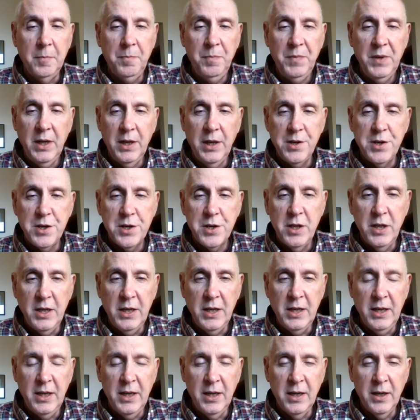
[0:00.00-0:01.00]
it's
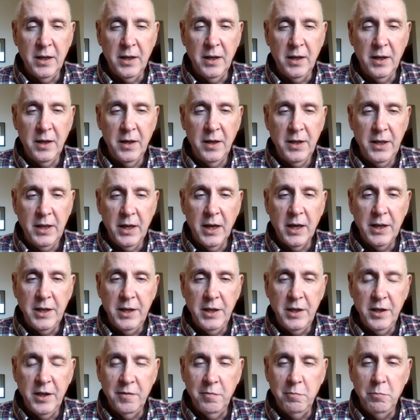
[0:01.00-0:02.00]
the
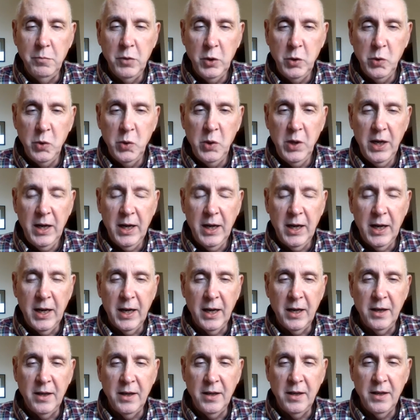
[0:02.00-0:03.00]
idea of mood
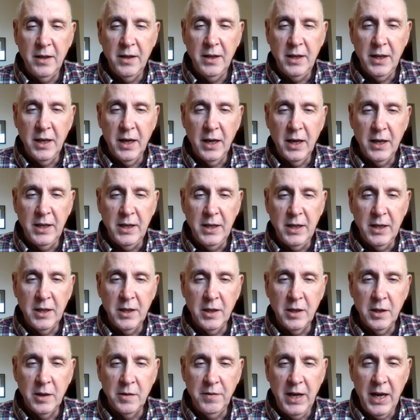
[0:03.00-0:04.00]
and the idea
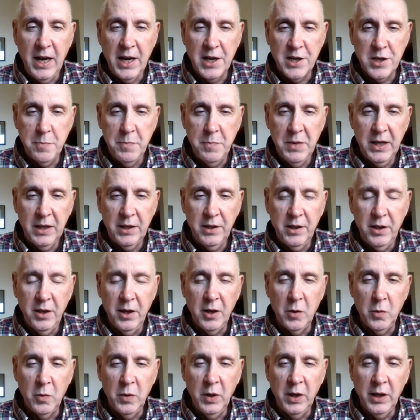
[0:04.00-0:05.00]
of aspect that
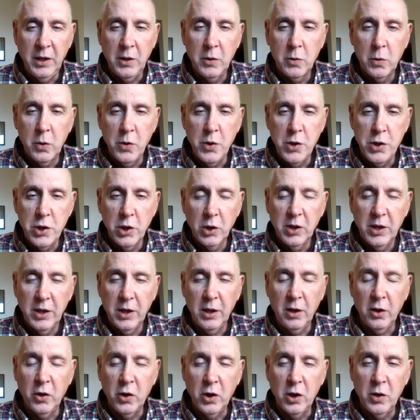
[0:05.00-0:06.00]
are really crucial,
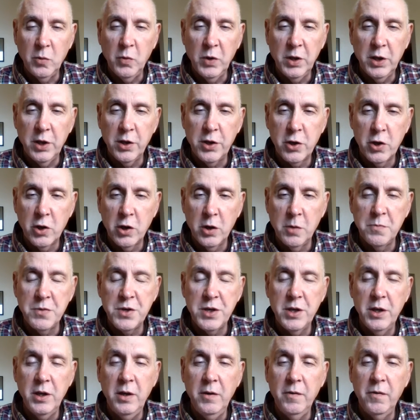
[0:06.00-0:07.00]
along with the
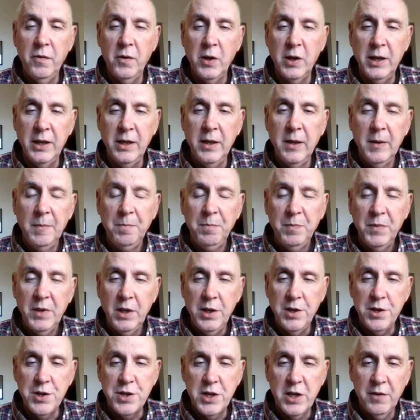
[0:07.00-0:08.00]
terms that you find
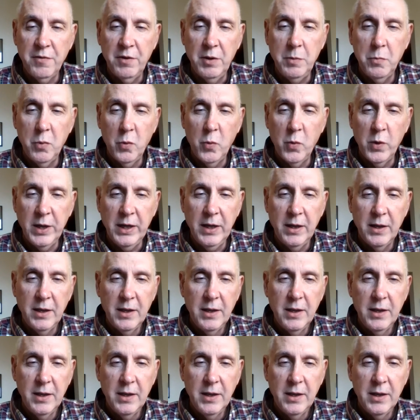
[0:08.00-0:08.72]
in 7.8